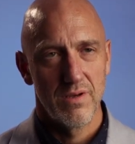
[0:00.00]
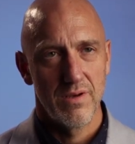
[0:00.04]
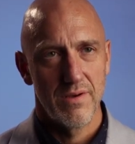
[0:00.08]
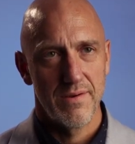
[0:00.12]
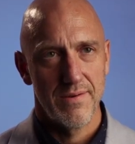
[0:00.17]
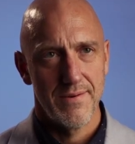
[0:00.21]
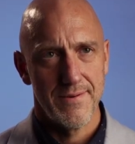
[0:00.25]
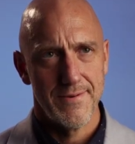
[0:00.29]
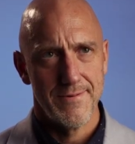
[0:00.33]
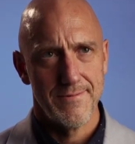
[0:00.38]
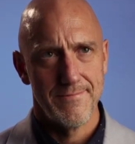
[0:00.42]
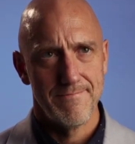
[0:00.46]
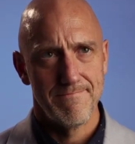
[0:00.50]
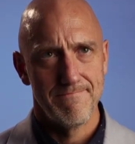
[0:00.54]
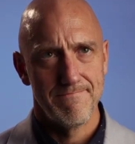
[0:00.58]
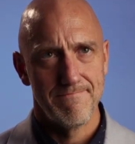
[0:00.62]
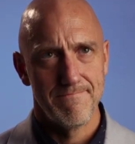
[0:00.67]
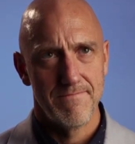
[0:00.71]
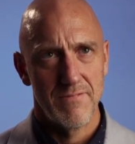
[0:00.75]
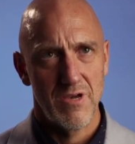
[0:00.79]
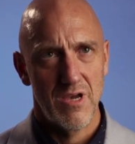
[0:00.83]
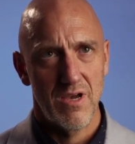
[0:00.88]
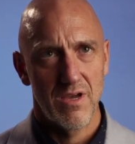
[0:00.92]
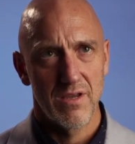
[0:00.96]
um,
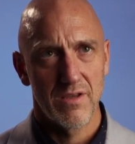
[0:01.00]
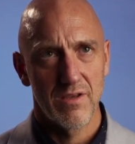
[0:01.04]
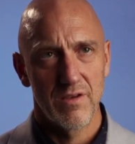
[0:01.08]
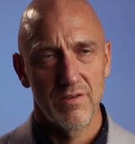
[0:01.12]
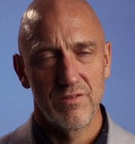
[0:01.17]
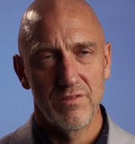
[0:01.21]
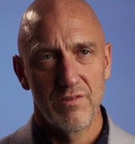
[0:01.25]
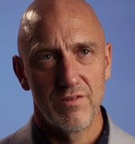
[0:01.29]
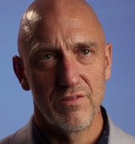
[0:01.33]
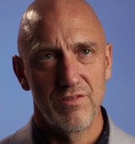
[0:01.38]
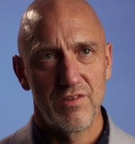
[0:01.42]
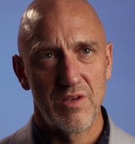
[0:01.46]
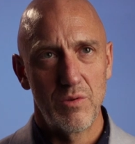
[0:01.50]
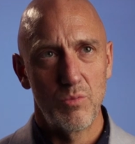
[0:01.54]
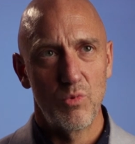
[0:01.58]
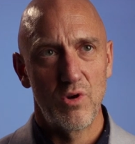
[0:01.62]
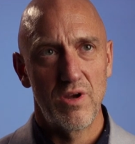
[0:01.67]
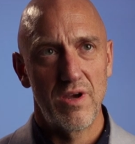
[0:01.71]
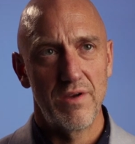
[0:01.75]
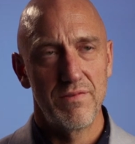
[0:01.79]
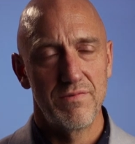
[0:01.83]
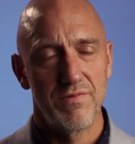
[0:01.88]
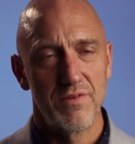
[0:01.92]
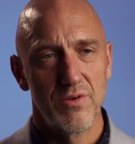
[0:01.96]
I guess, the same
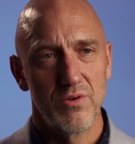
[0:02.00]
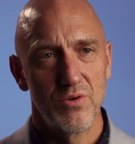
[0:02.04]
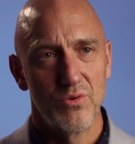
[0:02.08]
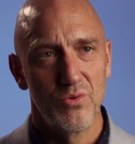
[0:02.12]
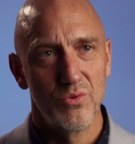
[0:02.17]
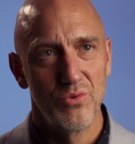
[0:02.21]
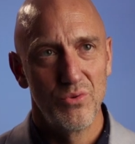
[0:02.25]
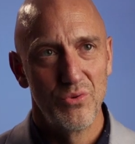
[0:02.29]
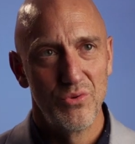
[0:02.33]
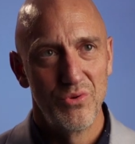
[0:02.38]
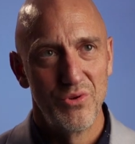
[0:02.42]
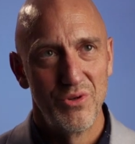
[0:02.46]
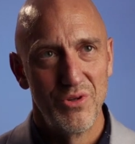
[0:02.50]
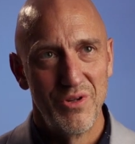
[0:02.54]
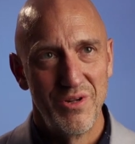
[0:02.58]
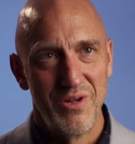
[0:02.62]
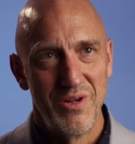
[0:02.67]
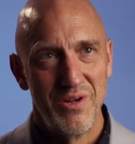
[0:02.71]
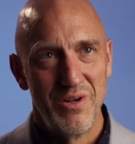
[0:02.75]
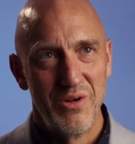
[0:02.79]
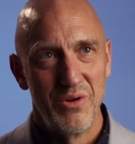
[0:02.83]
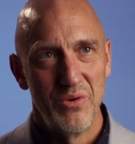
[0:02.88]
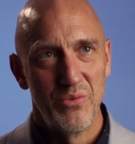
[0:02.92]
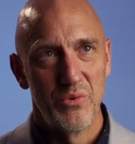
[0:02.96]
way I feel
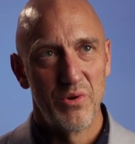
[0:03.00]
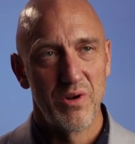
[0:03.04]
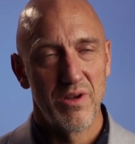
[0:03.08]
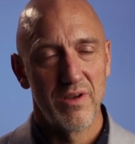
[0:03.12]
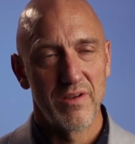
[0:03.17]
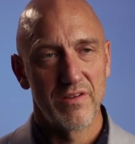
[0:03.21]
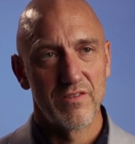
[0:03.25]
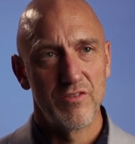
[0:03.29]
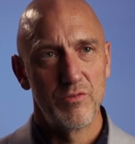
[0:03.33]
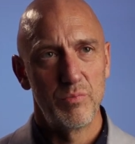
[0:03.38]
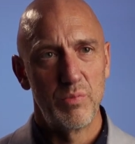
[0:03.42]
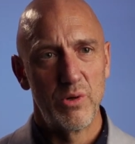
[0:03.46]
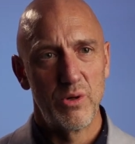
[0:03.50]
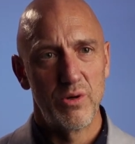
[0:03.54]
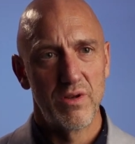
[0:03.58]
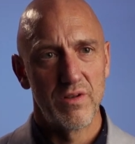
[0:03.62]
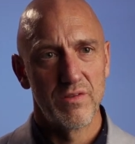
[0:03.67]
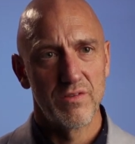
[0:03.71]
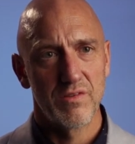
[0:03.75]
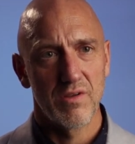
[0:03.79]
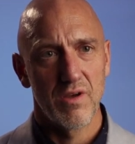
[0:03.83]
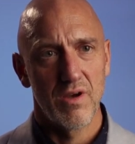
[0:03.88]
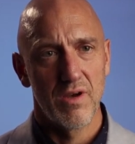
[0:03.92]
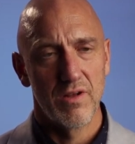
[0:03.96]
when I
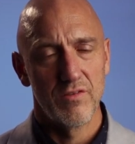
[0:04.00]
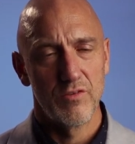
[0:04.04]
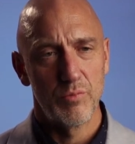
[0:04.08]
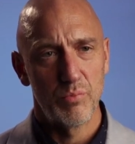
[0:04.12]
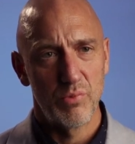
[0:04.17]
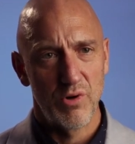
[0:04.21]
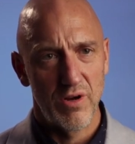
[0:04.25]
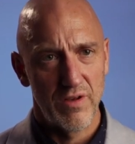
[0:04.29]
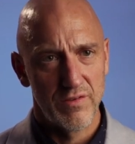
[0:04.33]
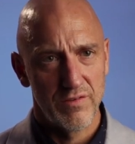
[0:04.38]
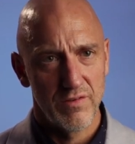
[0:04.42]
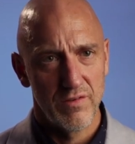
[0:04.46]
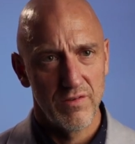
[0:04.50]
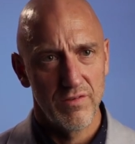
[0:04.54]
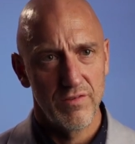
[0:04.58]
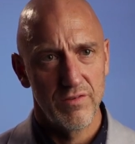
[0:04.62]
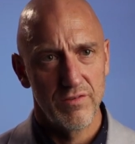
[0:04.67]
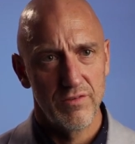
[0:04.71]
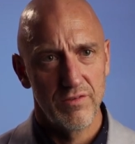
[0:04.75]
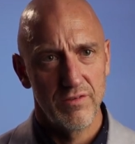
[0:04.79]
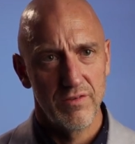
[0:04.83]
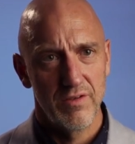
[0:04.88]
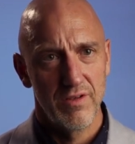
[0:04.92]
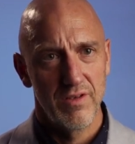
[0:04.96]
experience God's
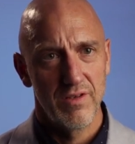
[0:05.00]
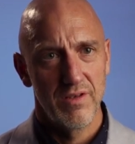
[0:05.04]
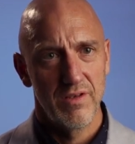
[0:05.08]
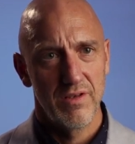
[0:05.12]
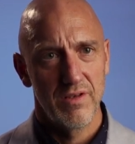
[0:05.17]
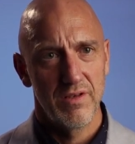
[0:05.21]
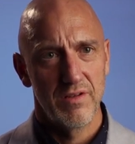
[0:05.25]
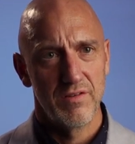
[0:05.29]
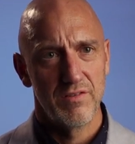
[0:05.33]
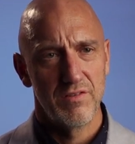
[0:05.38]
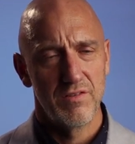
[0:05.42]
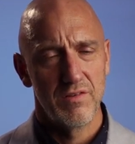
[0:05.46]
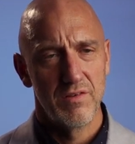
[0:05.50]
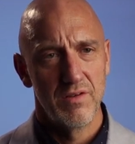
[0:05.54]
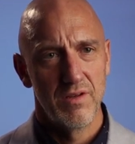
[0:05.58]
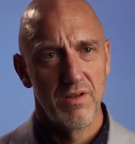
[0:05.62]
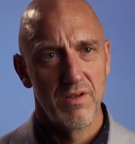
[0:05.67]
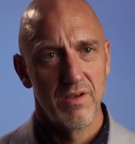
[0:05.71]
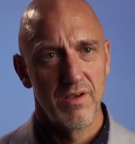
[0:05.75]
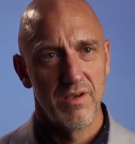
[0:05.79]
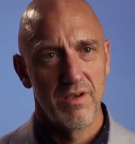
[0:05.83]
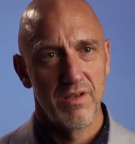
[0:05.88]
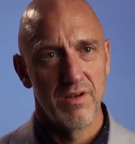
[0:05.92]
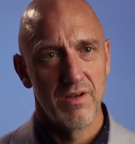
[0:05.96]
presence
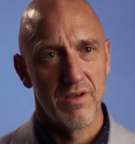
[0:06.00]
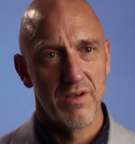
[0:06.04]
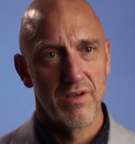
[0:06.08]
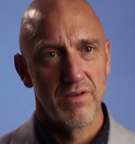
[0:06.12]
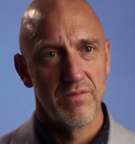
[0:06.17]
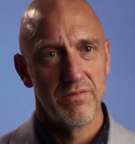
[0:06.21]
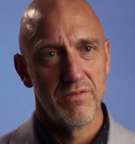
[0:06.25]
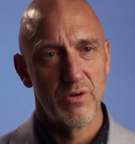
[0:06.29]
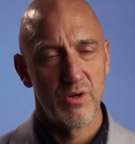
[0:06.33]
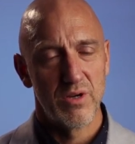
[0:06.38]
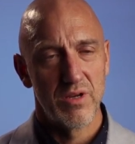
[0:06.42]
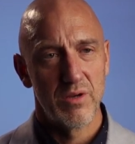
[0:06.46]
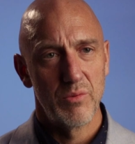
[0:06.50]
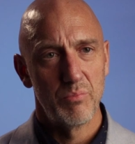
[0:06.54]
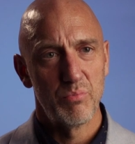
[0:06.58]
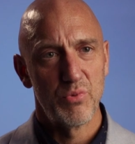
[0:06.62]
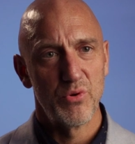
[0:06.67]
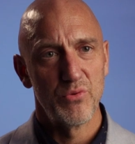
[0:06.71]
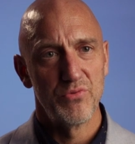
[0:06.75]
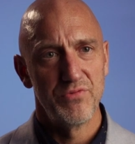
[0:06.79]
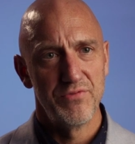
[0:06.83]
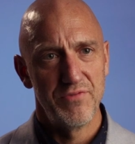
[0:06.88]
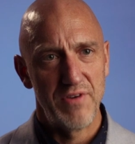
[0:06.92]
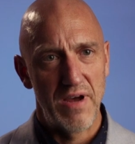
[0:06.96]
in a very
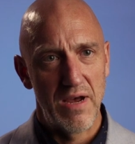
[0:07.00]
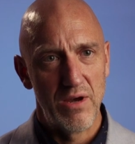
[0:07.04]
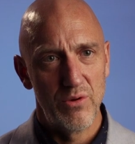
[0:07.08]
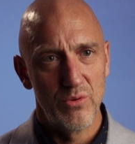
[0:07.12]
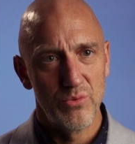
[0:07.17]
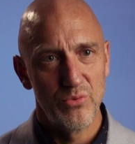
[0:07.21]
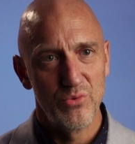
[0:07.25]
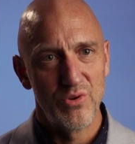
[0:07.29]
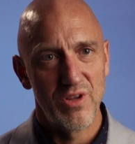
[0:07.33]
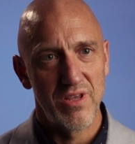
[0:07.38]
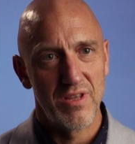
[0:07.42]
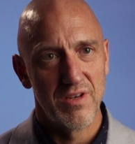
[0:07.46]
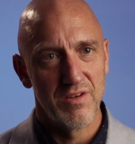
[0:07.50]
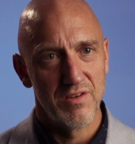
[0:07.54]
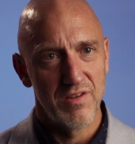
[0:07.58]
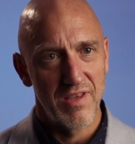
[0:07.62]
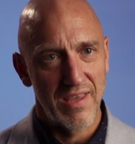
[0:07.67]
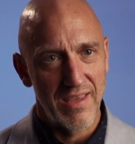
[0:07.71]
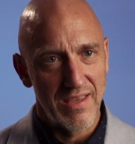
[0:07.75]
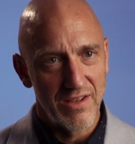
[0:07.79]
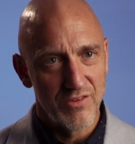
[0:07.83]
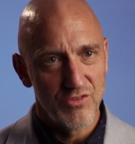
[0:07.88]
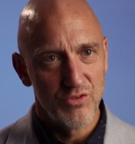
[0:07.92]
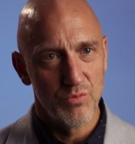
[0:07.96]
profound,
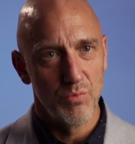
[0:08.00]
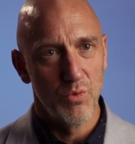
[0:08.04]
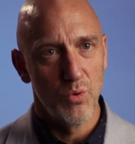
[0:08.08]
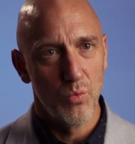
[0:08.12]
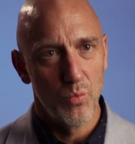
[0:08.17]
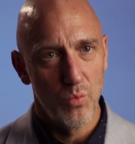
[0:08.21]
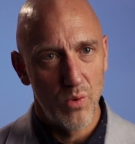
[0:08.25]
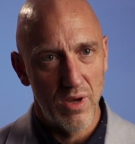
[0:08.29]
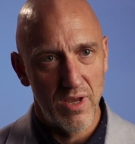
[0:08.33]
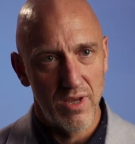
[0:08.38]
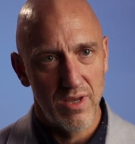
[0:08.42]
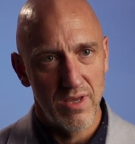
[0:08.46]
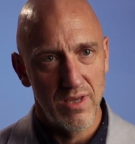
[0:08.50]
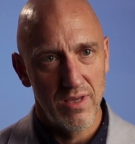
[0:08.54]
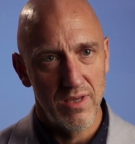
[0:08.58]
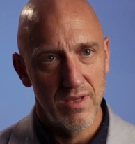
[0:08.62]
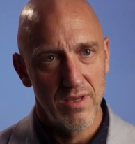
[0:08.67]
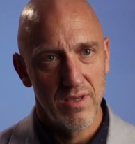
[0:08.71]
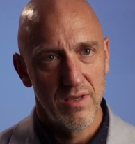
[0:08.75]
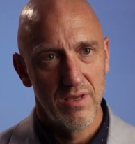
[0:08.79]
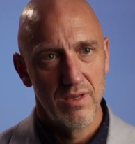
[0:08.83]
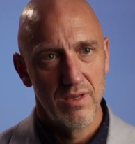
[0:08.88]
intangible way.